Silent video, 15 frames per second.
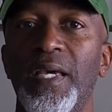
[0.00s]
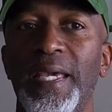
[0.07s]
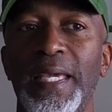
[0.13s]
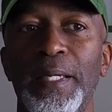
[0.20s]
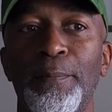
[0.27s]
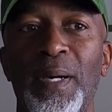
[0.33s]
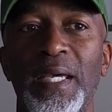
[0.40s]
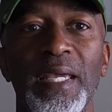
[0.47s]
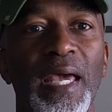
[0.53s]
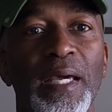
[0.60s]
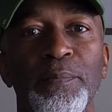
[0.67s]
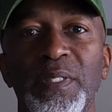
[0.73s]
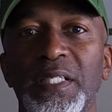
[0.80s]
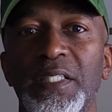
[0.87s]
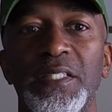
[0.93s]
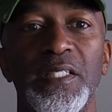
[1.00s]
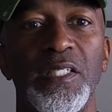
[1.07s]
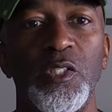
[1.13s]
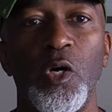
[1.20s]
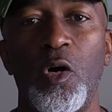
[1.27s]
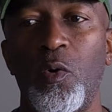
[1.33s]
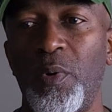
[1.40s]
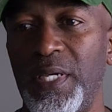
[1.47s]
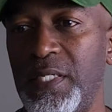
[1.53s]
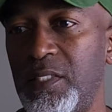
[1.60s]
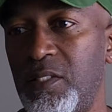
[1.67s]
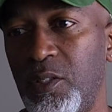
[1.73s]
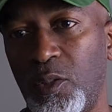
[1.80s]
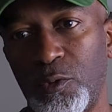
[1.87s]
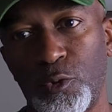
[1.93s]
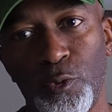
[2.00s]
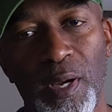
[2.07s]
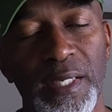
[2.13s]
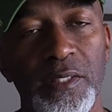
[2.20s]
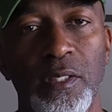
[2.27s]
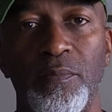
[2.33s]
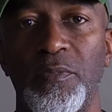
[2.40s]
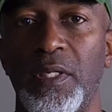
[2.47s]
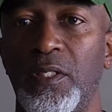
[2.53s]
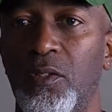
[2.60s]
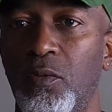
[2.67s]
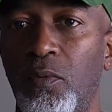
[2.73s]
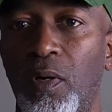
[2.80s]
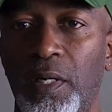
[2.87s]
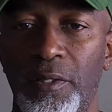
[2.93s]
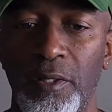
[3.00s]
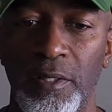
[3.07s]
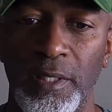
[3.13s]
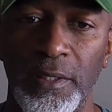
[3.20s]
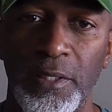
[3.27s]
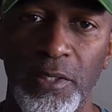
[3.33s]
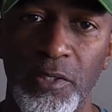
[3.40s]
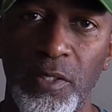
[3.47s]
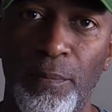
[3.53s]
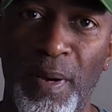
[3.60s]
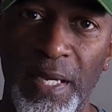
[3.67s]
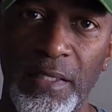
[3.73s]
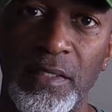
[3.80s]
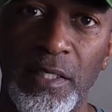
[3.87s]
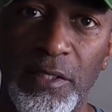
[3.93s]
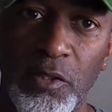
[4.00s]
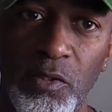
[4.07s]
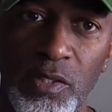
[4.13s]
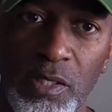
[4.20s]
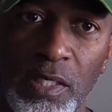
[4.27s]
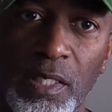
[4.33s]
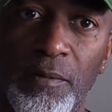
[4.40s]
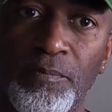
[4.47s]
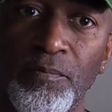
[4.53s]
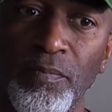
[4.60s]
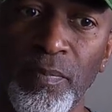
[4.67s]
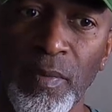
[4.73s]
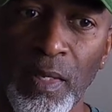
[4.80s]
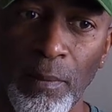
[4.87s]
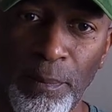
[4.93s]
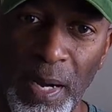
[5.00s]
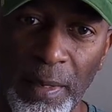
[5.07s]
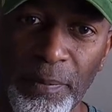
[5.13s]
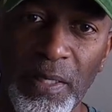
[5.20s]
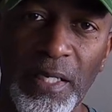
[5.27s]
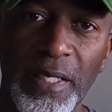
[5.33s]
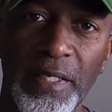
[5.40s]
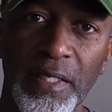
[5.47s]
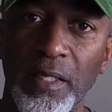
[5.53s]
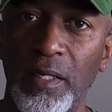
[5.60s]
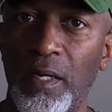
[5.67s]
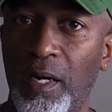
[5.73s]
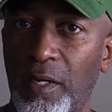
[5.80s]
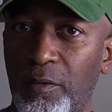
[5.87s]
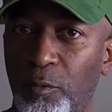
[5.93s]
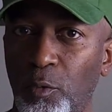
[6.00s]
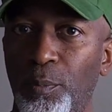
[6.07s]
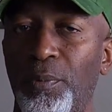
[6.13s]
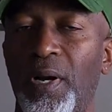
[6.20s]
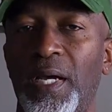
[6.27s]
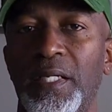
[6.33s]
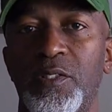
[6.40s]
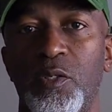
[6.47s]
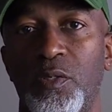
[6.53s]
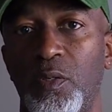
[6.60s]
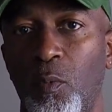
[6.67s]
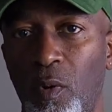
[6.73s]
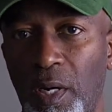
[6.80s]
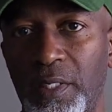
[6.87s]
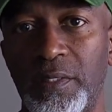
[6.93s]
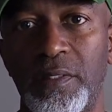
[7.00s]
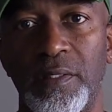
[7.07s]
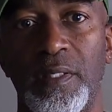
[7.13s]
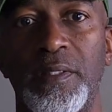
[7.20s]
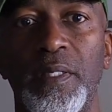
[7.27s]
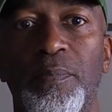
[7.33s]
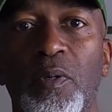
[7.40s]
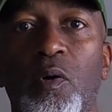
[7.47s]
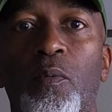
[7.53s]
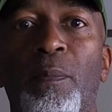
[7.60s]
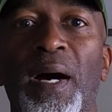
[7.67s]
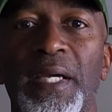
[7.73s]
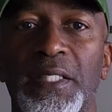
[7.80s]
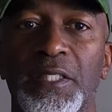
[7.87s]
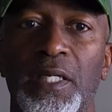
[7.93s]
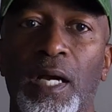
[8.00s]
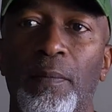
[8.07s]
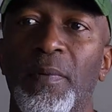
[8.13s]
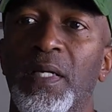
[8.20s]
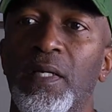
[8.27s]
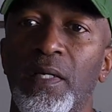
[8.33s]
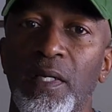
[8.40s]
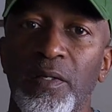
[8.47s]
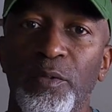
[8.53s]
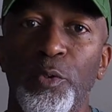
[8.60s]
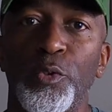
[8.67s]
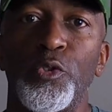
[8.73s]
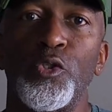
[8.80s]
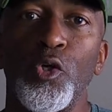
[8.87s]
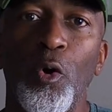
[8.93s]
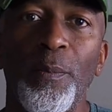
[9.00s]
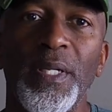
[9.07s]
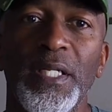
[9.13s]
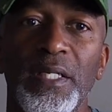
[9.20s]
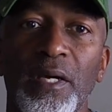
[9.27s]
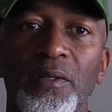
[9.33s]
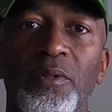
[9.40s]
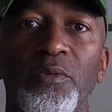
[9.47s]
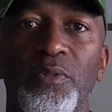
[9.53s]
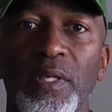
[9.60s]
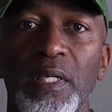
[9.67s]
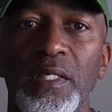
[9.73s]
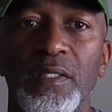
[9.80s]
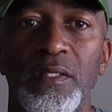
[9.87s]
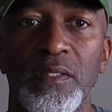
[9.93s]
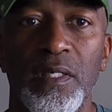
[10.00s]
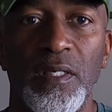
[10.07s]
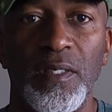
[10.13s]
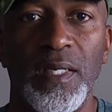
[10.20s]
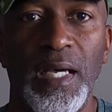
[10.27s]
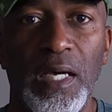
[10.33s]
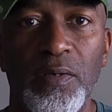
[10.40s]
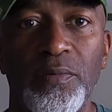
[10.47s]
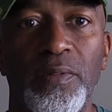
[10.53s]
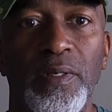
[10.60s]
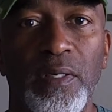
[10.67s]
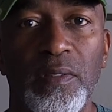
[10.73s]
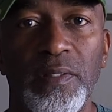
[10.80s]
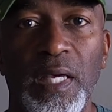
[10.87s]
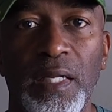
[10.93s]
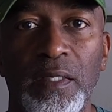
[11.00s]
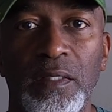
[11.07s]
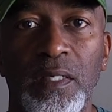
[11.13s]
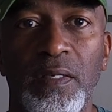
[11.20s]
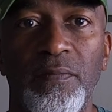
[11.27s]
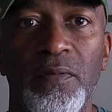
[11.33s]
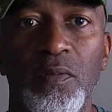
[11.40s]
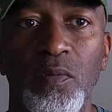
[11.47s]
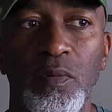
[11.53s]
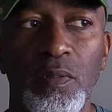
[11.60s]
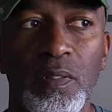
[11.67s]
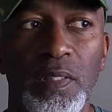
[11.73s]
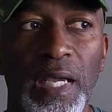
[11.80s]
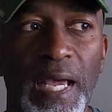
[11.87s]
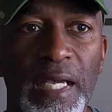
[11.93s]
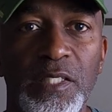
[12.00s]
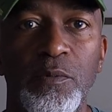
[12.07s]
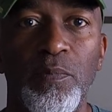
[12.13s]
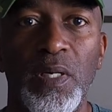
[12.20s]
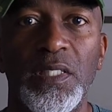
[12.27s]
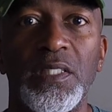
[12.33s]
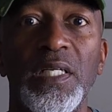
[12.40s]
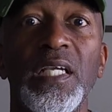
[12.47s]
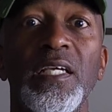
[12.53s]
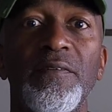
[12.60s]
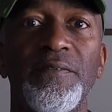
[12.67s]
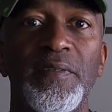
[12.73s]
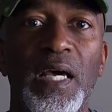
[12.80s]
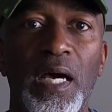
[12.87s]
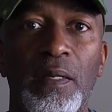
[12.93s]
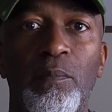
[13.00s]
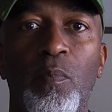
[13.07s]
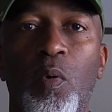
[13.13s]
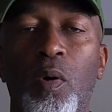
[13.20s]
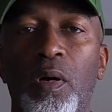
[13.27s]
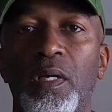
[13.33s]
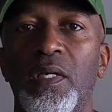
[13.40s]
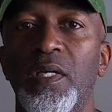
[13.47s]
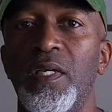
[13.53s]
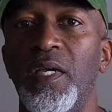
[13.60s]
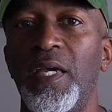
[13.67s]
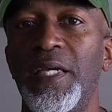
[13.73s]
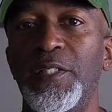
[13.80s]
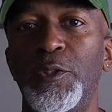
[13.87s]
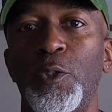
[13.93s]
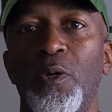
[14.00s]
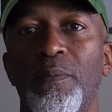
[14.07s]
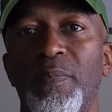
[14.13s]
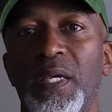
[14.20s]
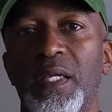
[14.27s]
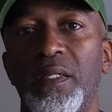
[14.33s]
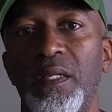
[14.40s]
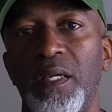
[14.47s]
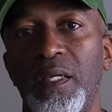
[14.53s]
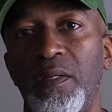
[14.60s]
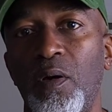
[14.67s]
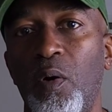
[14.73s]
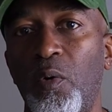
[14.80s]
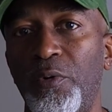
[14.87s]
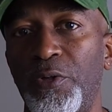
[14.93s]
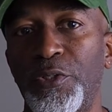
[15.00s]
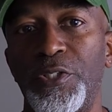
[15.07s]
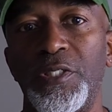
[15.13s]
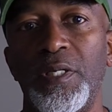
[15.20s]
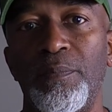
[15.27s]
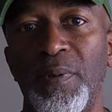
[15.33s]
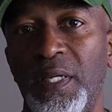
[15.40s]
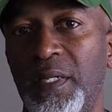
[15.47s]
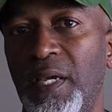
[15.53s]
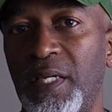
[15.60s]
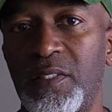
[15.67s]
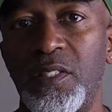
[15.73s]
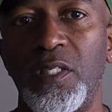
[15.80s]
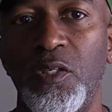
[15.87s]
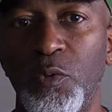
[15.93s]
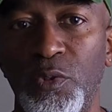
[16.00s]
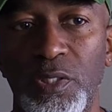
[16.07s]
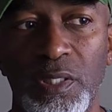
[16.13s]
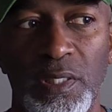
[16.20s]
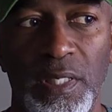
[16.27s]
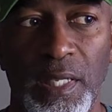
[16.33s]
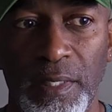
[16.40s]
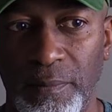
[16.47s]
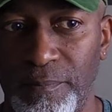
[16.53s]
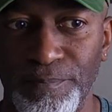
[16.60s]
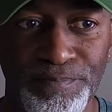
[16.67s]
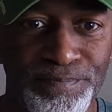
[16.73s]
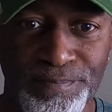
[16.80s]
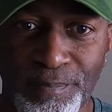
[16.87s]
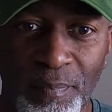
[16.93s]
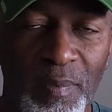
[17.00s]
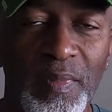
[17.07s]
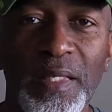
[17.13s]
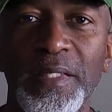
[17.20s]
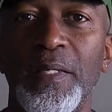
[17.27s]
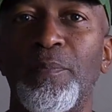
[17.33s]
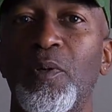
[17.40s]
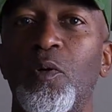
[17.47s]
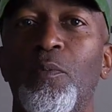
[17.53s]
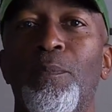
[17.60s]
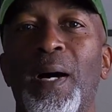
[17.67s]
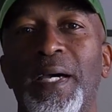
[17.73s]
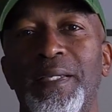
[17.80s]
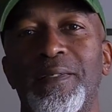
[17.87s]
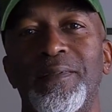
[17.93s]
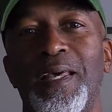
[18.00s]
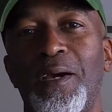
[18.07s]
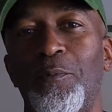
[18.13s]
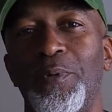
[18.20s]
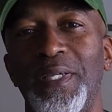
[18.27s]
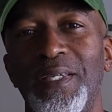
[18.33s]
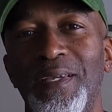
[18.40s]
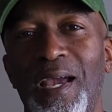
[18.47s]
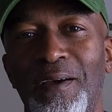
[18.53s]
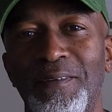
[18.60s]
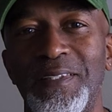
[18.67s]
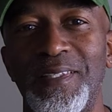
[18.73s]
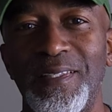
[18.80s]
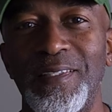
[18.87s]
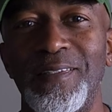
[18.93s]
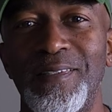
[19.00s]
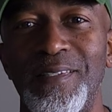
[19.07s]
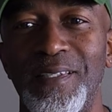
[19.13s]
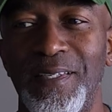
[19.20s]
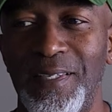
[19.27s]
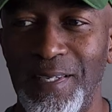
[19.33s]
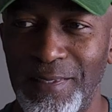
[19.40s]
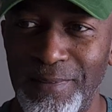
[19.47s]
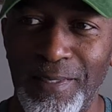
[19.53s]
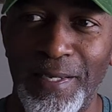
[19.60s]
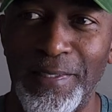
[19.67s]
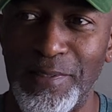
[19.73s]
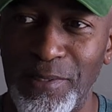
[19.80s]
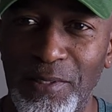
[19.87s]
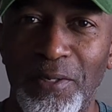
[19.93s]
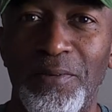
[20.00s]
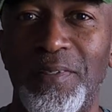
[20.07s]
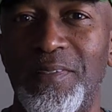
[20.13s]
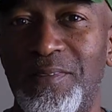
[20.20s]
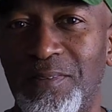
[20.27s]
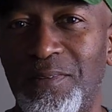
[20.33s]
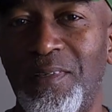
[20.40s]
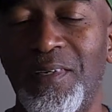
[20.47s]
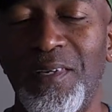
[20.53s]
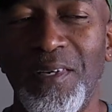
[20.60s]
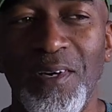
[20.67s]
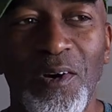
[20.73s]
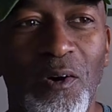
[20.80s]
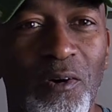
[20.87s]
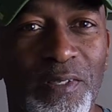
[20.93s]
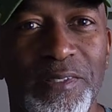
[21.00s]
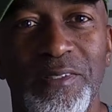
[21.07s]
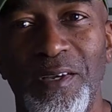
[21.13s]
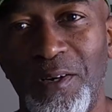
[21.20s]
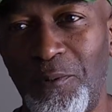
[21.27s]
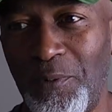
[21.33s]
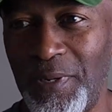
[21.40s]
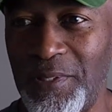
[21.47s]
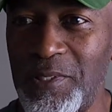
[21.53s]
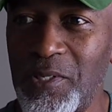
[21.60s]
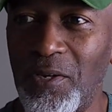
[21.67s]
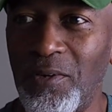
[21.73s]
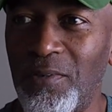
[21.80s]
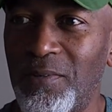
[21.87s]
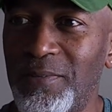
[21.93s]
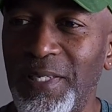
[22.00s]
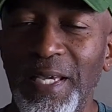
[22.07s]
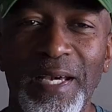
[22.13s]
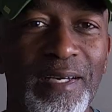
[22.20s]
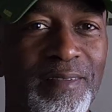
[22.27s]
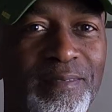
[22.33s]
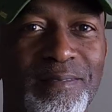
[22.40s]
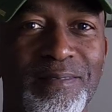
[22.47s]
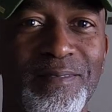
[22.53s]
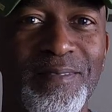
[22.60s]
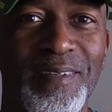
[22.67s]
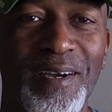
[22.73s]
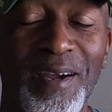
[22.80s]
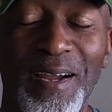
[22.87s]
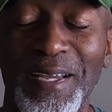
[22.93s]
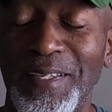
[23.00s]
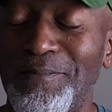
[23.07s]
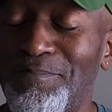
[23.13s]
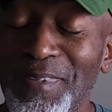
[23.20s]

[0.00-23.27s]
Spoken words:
And my admonition is always, try something new other than just the bikes that you see populating our group rides or you walk into the typical bike shop. There's so many other things out there that'll give you as much, if not more, enjoyment in ownership and execution than the typical bike that we have a tendency to get kind of stared into or stuck with. So yeah. All right.